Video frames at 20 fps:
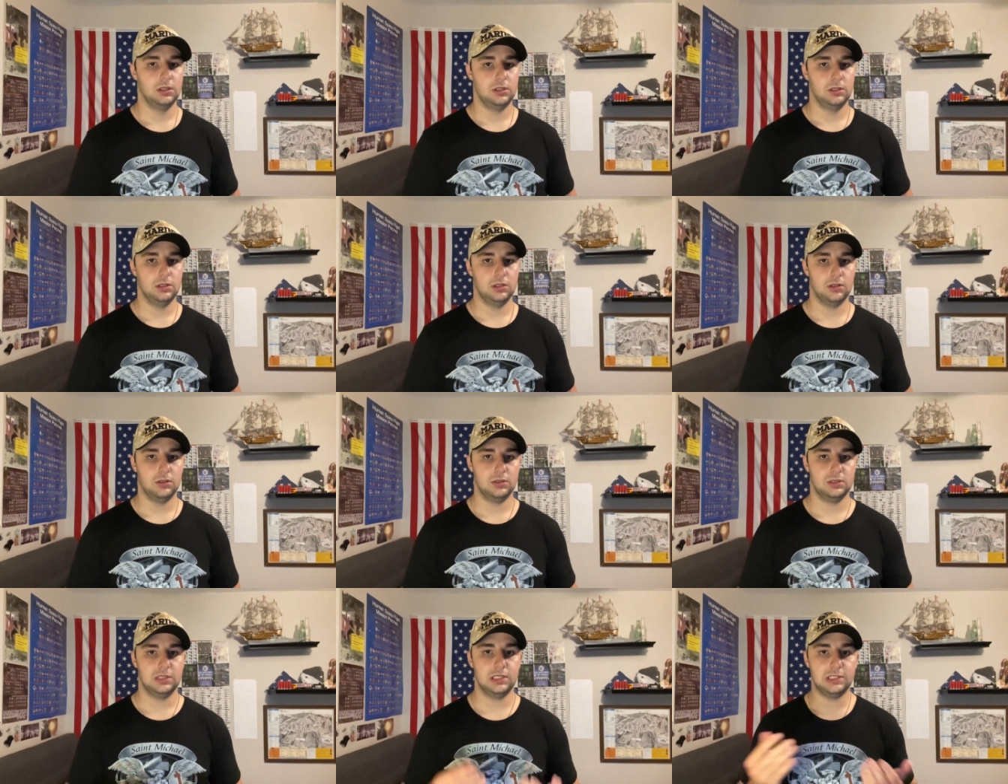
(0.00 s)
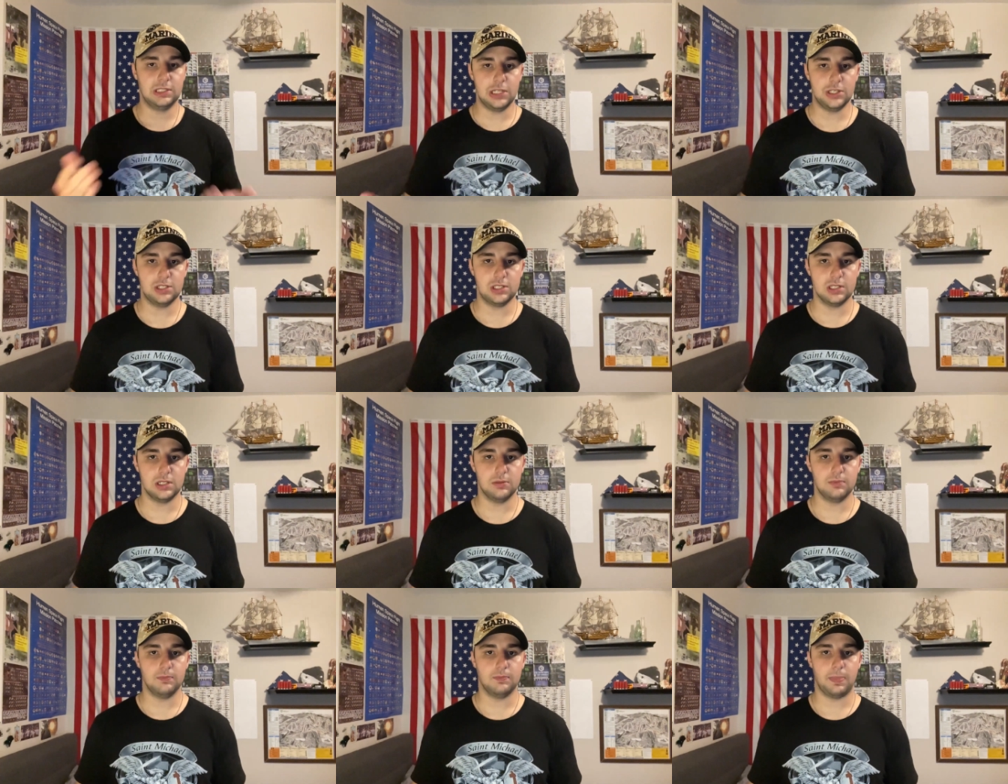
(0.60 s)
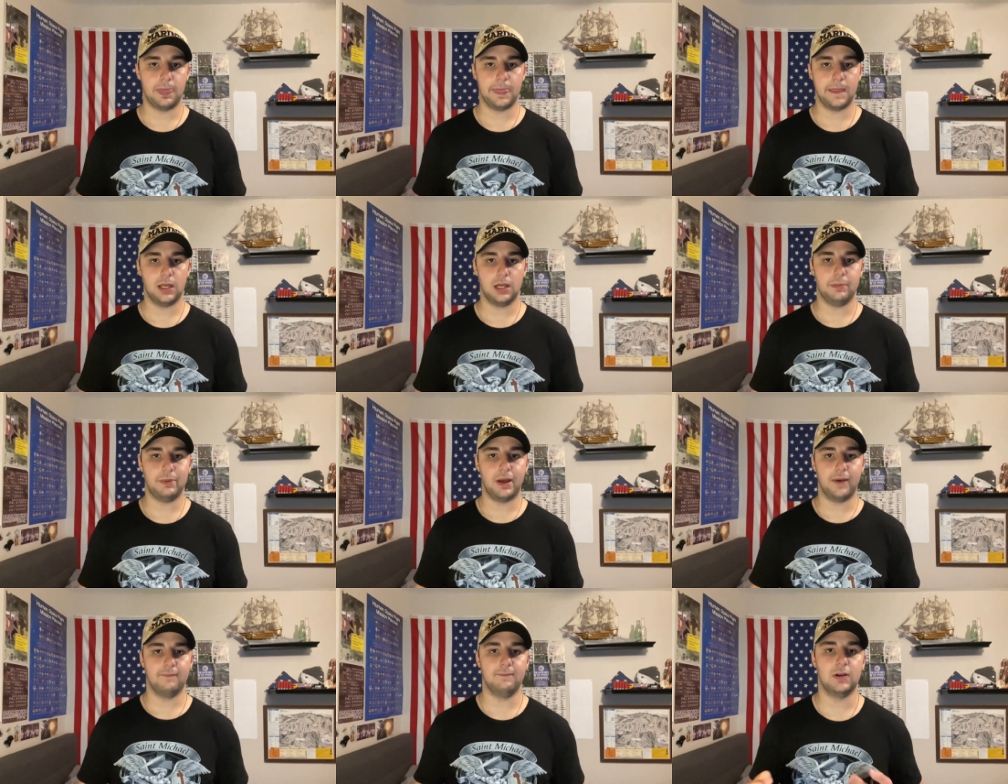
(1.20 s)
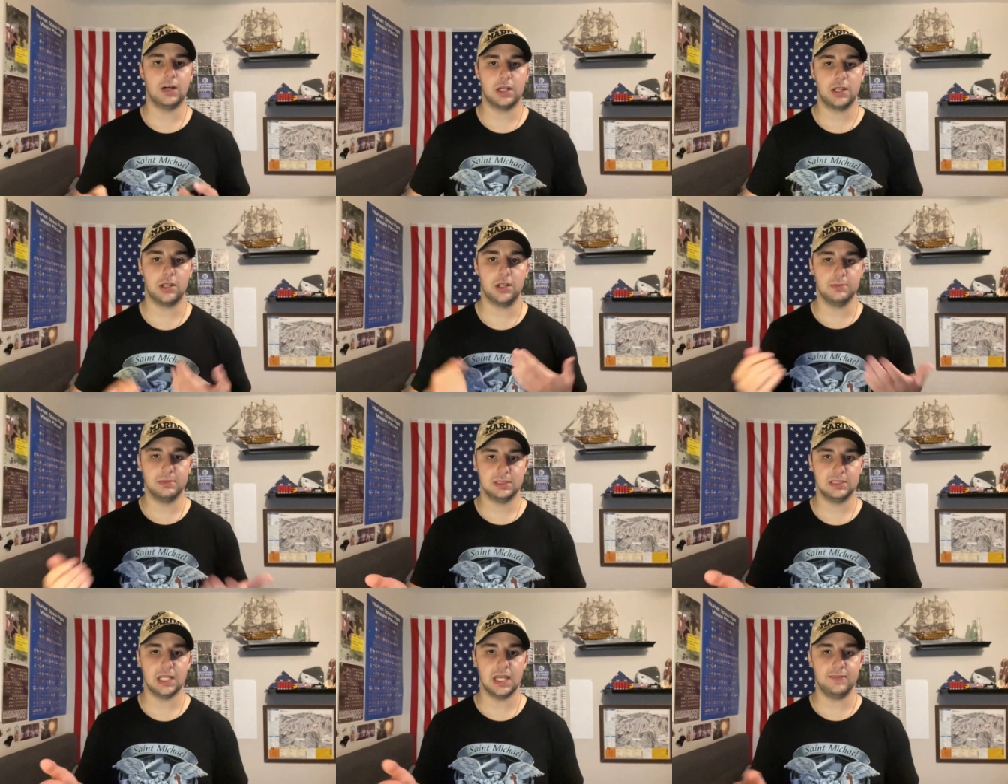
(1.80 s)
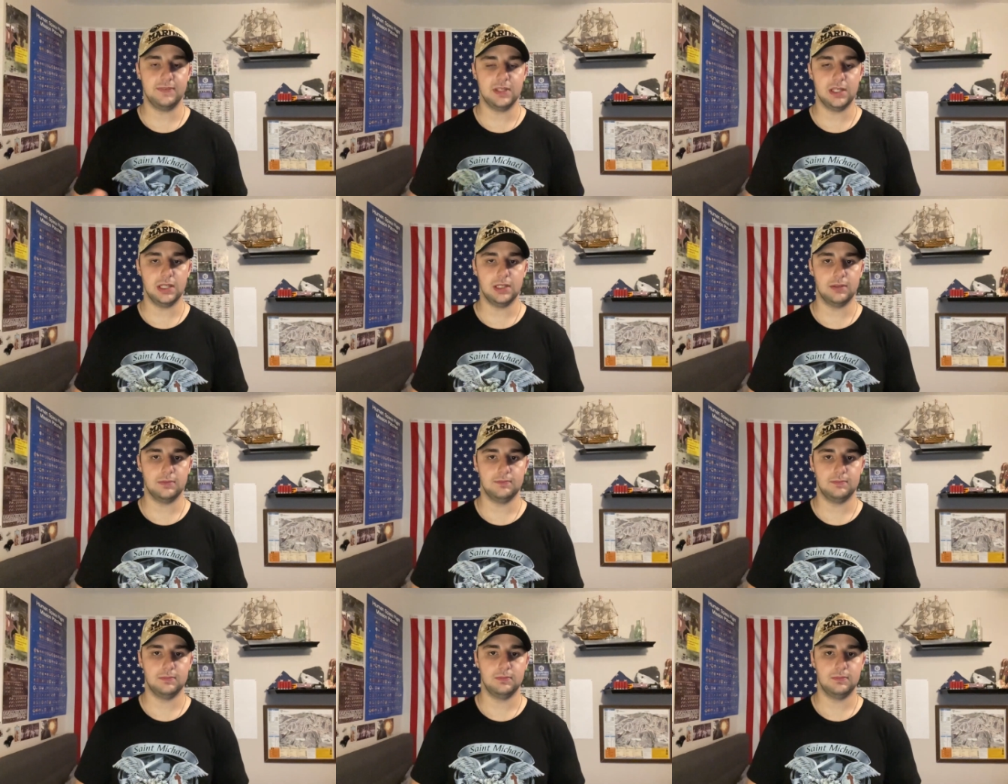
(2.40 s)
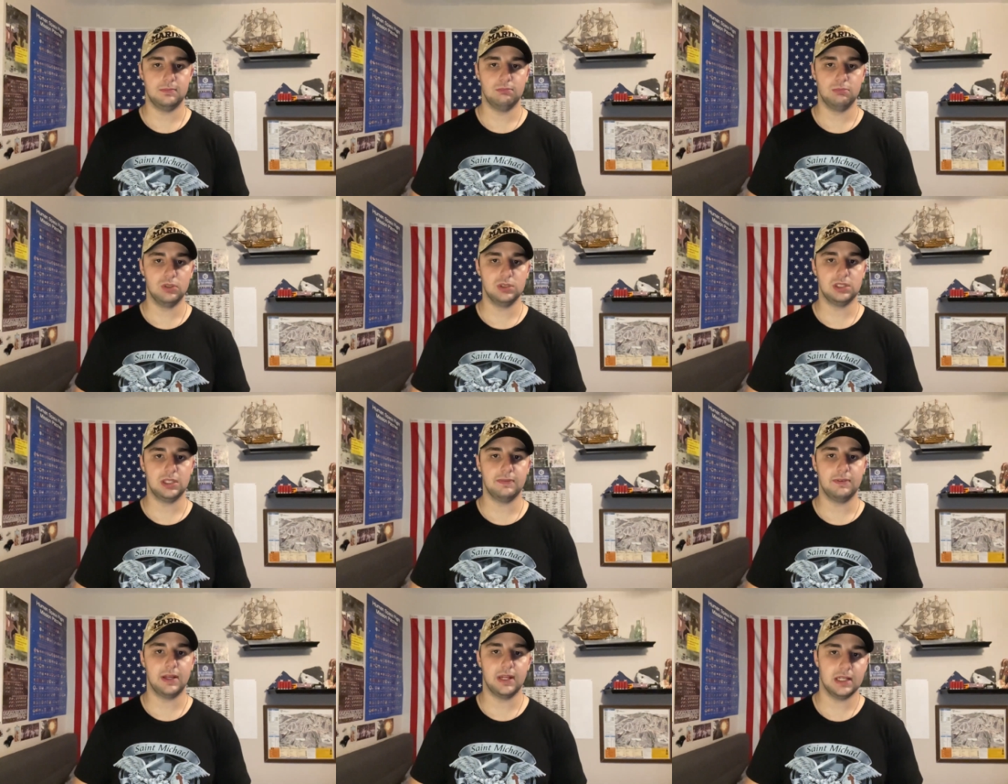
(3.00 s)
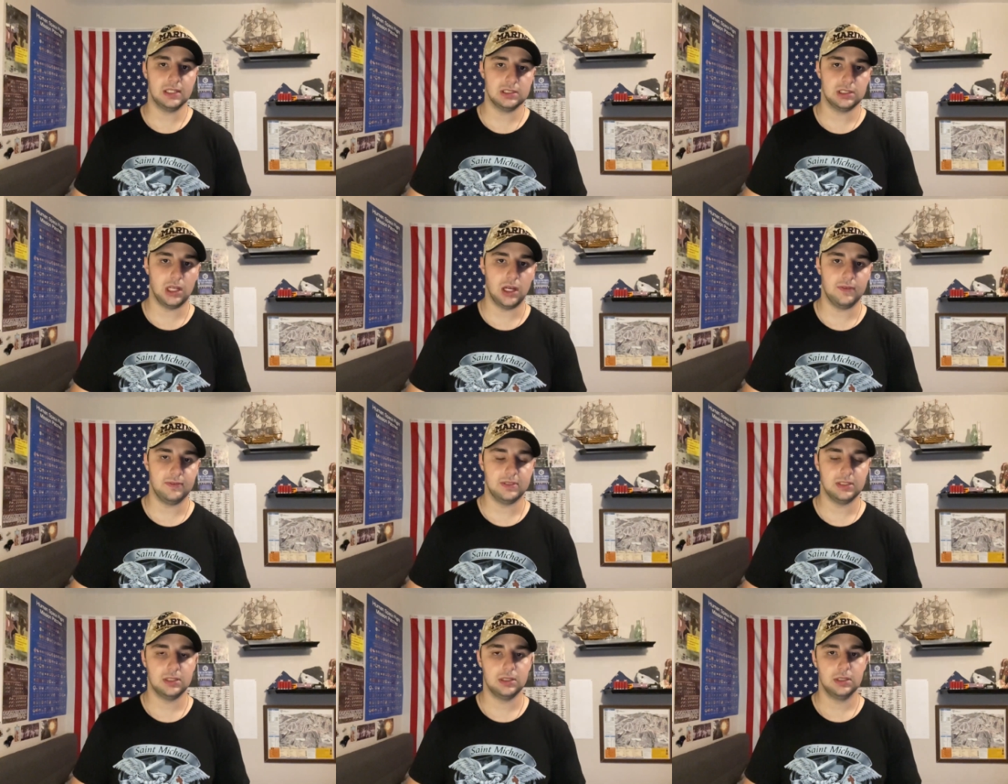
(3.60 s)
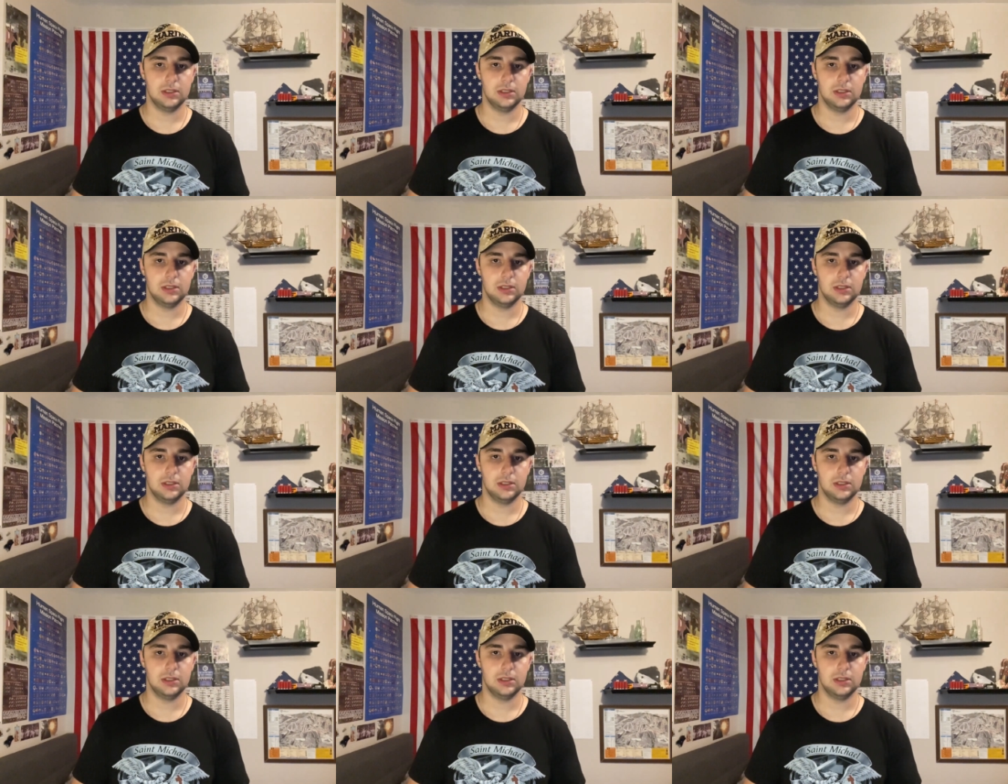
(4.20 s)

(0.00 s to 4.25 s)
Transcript: you know, to teach them about firearm safety, mostly for airsoft,